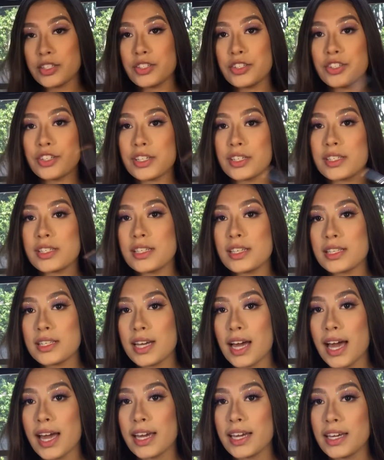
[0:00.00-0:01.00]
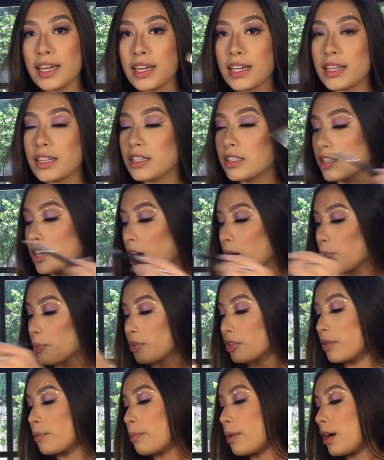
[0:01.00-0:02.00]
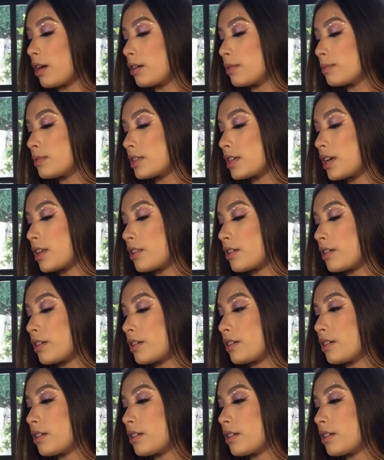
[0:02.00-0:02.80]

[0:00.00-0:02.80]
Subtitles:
just to tie in the top with the bottom together.